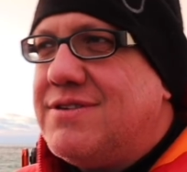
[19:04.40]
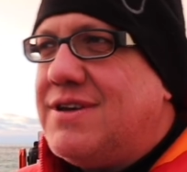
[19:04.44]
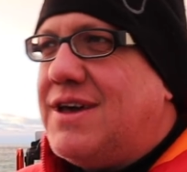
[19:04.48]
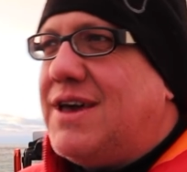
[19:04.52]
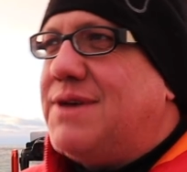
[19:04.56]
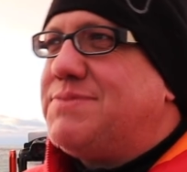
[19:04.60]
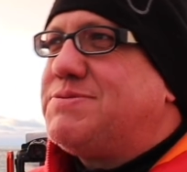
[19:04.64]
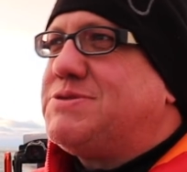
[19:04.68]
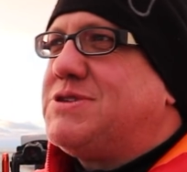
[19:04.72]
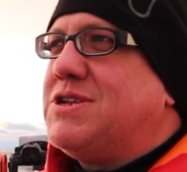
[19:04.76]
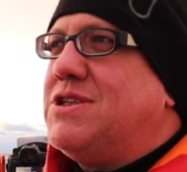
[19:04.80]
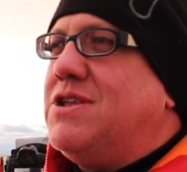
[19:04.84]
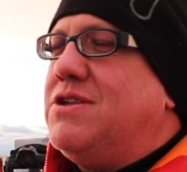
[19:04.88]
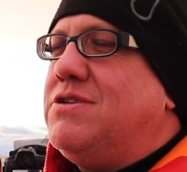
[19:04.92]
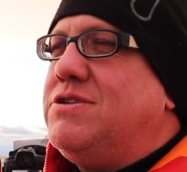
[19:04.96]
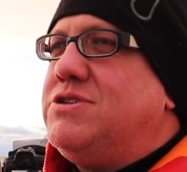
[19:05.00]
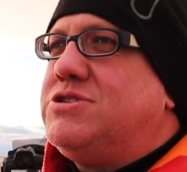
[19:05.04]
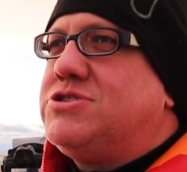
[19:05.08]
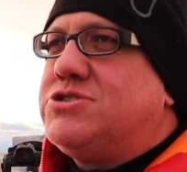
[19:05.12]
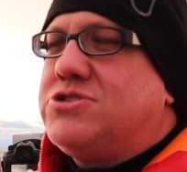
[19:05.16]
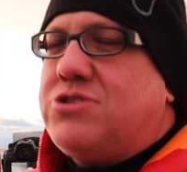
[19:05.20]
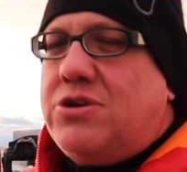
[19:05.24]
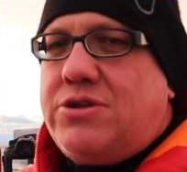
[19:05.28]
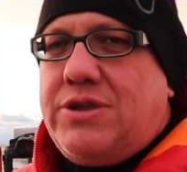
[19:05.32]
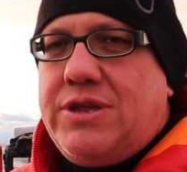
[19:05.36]
Absolutely
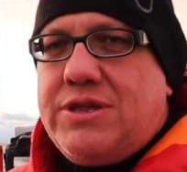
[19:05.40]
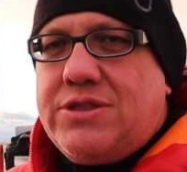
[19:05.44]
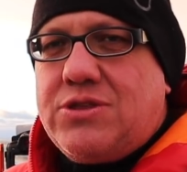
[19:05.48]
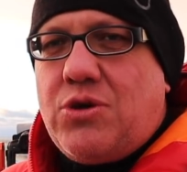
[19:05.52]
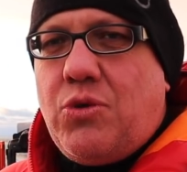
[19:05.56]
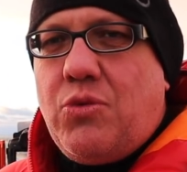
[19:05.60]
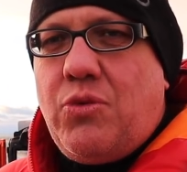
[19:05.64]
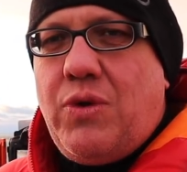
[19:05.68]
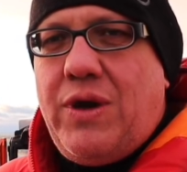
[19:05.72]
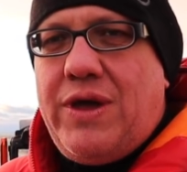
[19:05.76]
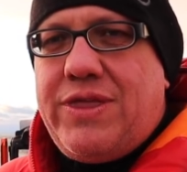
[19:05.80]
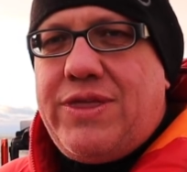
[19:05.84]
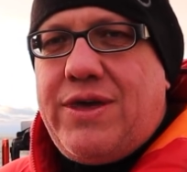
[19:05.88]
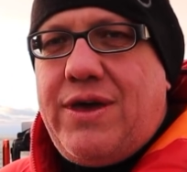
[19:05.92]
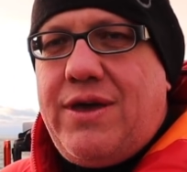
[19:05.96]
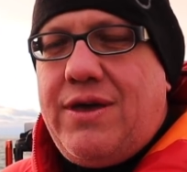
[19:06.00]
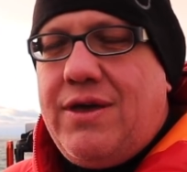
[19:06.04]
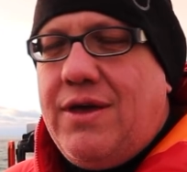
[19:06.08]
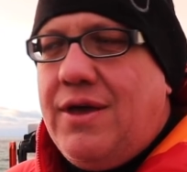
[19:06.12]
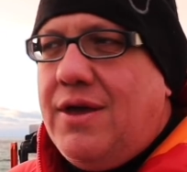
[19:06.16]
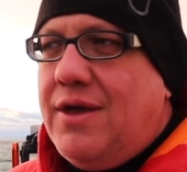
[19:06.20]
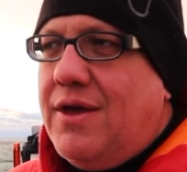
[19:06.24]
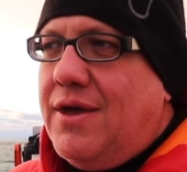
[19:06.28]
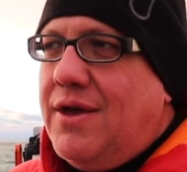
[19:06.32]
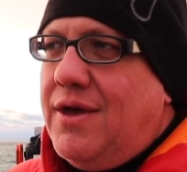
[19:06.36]
stunning. The weather
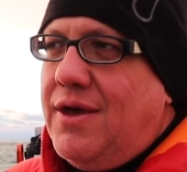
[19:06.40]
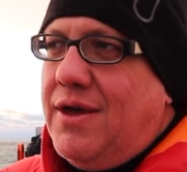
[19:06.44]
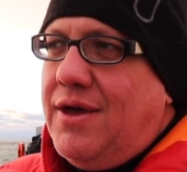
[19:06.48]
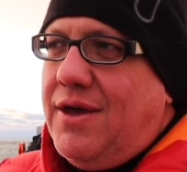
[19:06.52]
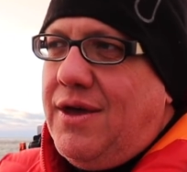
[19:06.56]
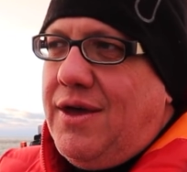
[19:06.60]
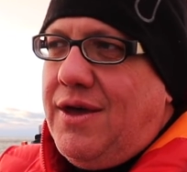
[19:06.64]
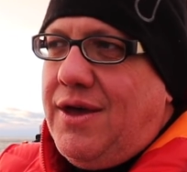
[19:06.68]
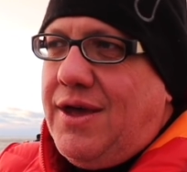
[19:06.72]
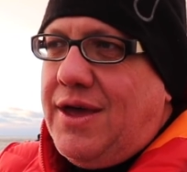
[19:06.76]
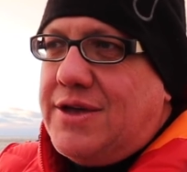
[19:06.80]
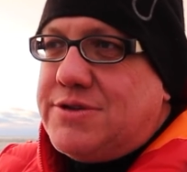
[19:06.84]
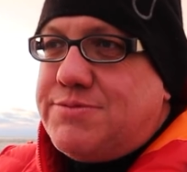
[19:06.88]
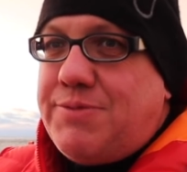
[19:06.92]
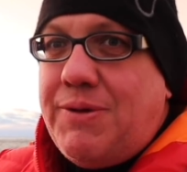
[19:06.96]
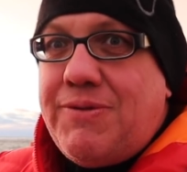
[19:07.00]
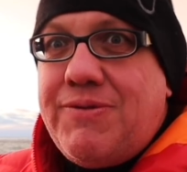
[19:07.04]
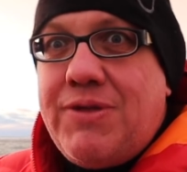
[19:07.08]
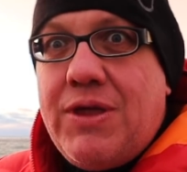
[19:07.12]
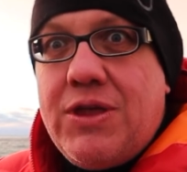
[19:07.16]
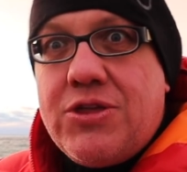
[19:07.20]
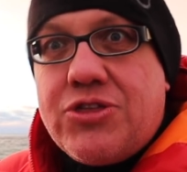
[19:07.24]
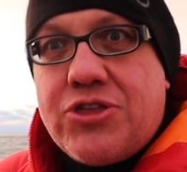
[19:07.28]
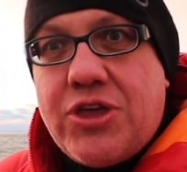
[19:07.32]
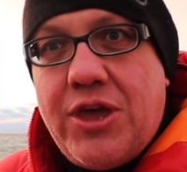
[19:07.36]
has
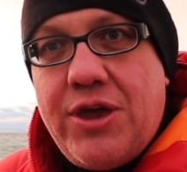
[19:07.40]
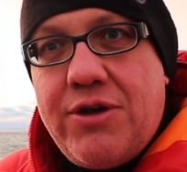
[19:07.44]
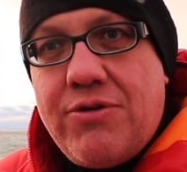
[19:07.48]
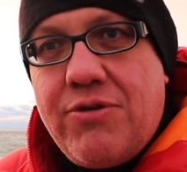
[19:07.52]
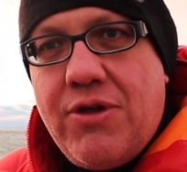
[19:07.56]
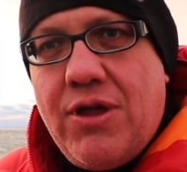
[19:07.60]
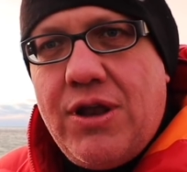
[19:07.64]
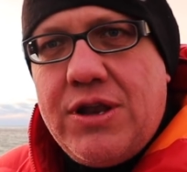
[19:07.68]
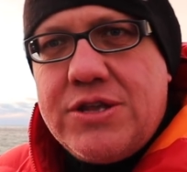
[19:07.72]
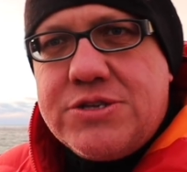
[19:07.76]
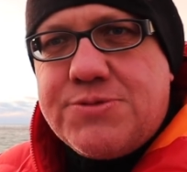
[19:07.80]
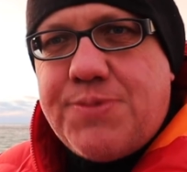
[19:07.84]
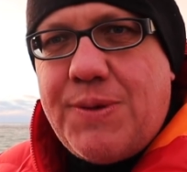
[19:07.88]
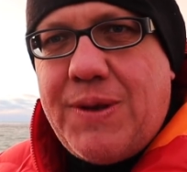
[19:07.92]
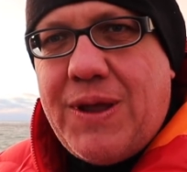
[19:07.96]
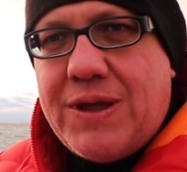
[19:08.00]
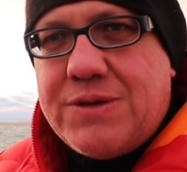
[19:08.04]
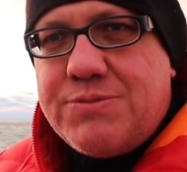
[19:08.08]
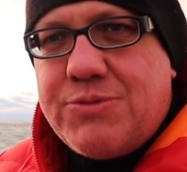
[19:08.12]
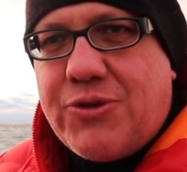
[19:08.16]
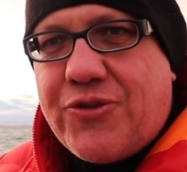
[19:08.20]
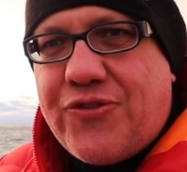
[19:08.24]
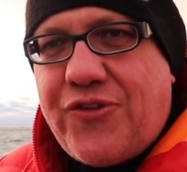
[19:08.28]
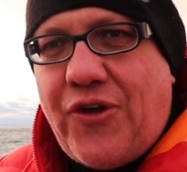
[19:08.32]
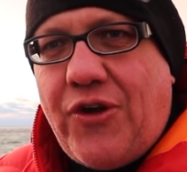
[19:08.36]
been ethereal, it's been
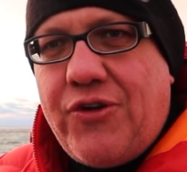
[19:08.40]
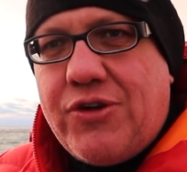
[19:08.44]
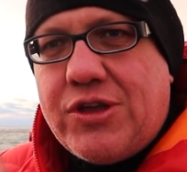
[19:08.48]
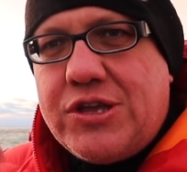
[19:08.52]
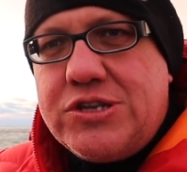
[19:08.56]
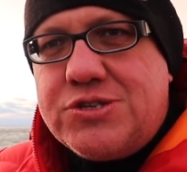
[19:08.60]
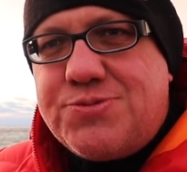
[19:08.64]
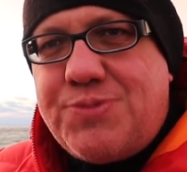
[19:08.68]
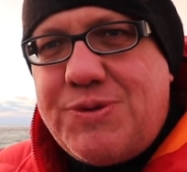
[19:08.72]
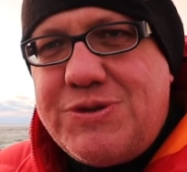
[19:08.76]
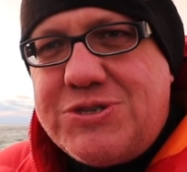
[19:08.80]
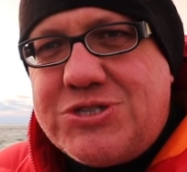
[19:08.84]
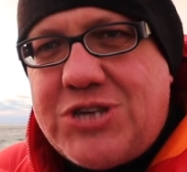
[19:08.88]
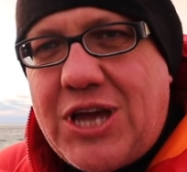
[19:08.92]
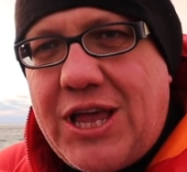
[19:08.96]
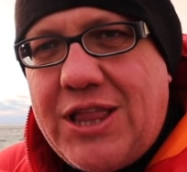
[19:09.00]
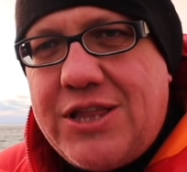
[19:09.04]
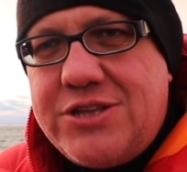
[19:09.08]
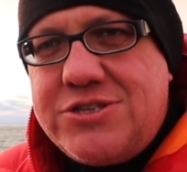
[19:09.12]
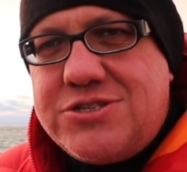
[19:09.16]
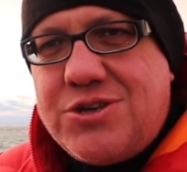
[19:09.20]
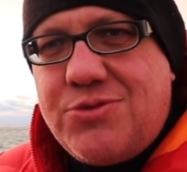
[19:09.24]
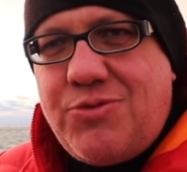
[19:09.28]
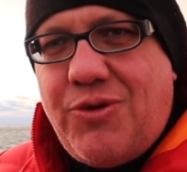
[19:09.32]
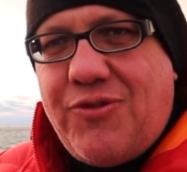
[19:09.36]
atmospheric, it's been
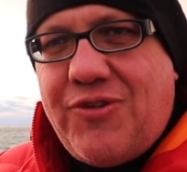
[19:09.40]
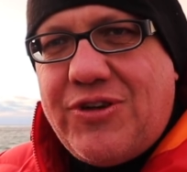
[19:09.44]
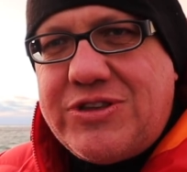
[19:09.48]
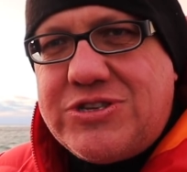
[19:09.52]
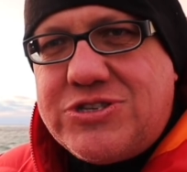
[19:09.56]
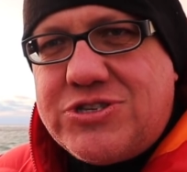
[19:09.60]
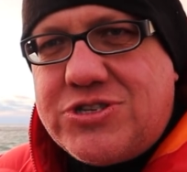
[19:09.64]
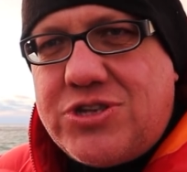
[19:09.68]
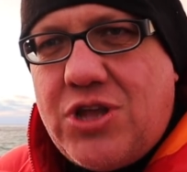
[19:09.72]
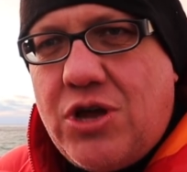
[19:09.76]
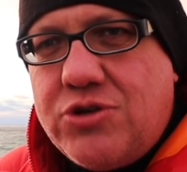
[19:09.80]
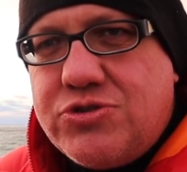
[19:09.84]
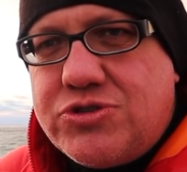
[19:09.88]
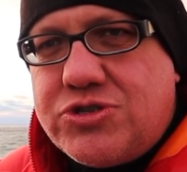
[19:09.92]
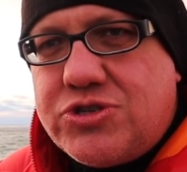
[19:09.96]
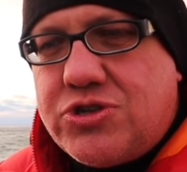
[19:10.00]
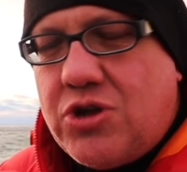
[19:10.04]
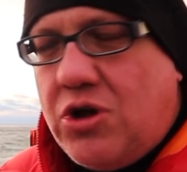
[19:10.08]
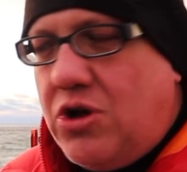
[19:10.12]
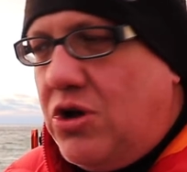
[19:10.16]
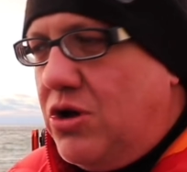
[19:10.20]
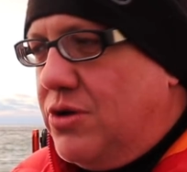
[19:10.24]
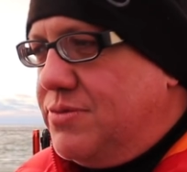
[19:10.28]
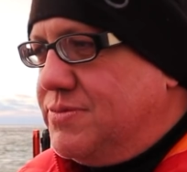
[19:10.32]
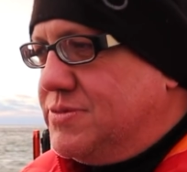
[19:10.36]
challenging. We've had
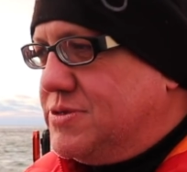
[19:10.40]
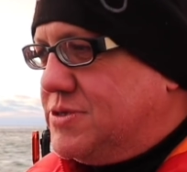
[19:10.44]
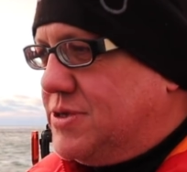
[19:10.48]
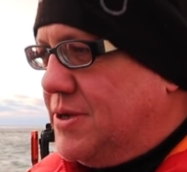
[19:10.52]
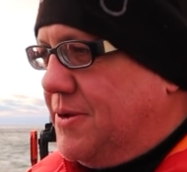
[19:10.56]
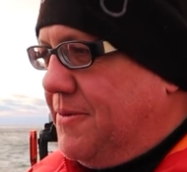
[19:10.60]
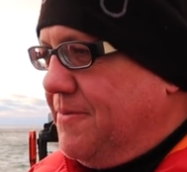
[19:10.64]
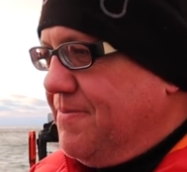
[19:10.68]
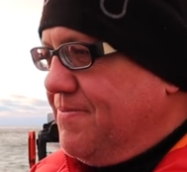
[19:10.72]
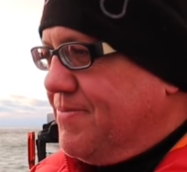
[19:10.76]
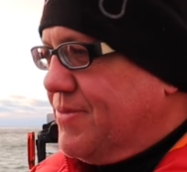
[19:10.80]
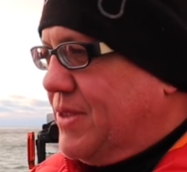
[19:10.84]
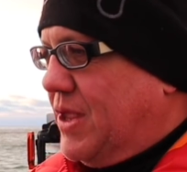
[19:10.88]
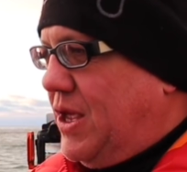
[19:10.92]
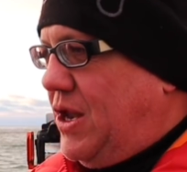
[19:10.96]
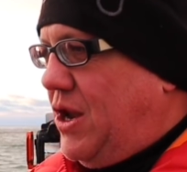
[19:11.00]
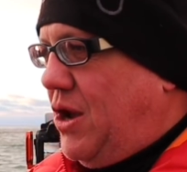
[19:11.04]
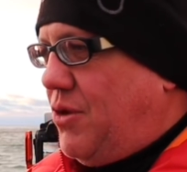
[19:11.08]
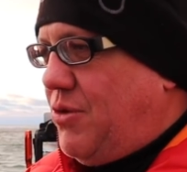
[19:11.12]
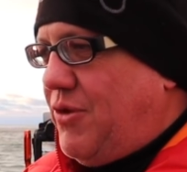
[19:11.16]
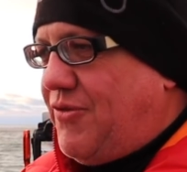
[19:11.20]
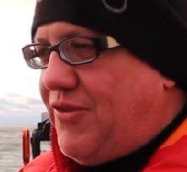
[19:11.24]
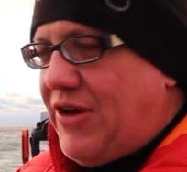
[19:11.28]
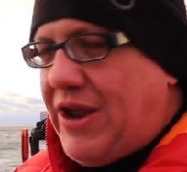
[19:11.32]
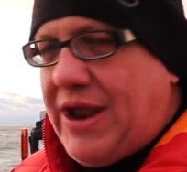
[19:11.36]
snowstorms, you
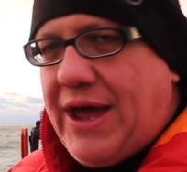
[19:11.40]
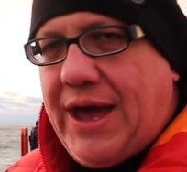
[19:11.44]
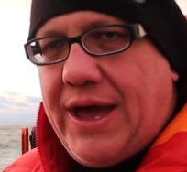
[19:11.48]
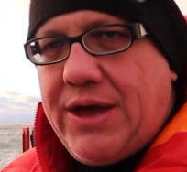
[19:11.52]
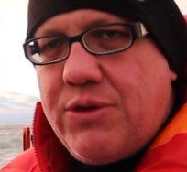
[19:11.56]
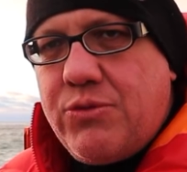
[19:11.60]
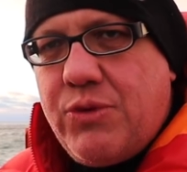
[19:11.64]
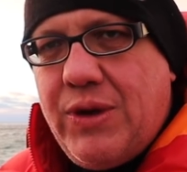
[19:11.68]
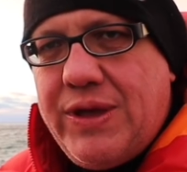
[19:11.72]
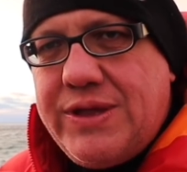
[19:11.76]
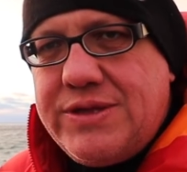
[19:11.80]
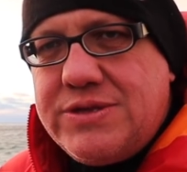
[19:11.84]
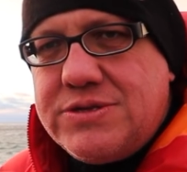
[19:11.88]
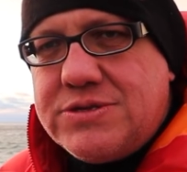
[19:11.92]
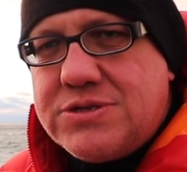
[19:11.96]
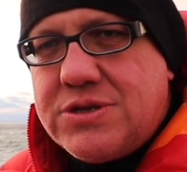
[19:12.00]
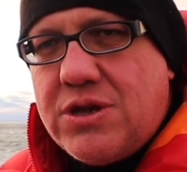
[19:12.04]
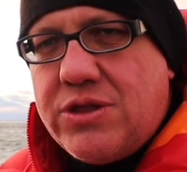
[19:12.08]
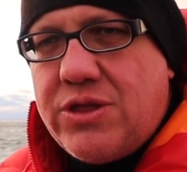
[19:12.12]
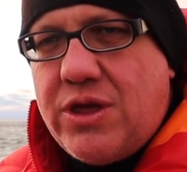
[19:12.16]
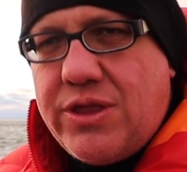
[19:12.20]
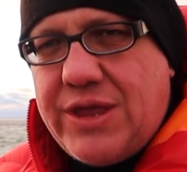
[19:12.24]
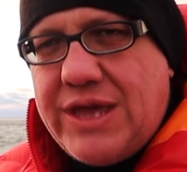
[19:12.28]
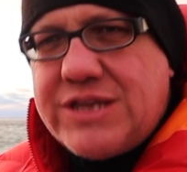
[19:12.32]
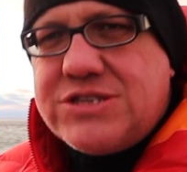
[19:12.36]
know, we've had high winds,
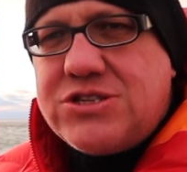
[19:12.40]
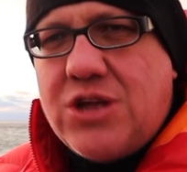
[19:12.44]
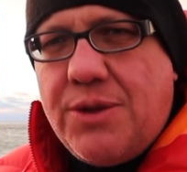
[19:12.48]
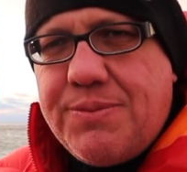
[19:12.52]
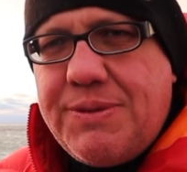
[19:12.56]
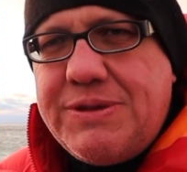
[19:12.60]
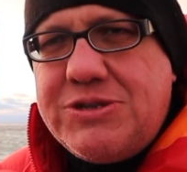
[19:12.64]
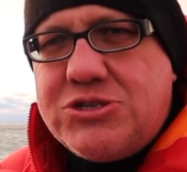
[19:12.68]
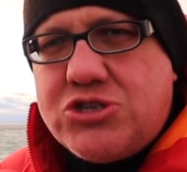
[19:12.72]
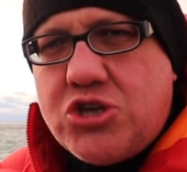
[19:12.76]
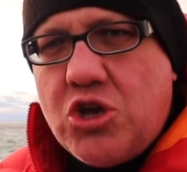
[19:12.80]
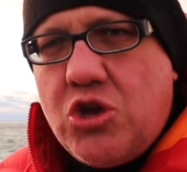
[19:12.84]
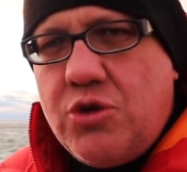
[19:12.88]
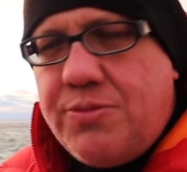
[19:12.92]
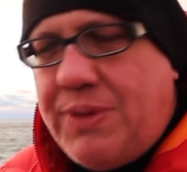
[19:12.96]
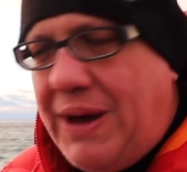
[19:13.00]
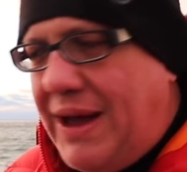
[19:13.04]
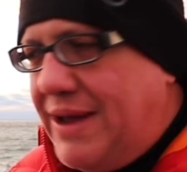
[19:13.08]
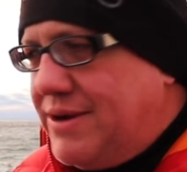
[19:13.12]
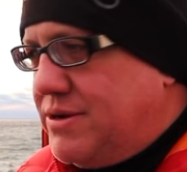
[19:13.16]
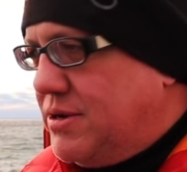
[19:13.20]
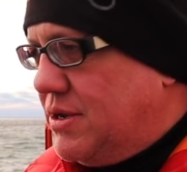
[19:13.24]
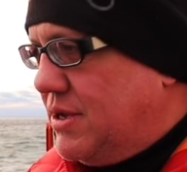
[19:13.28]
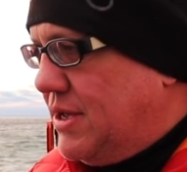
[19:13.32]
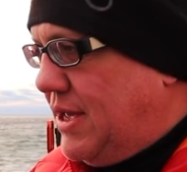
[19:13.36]
although that's not been too
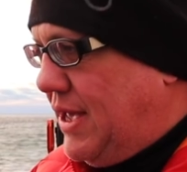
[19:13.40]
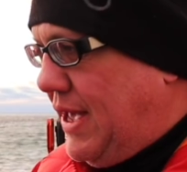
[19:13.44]
bad.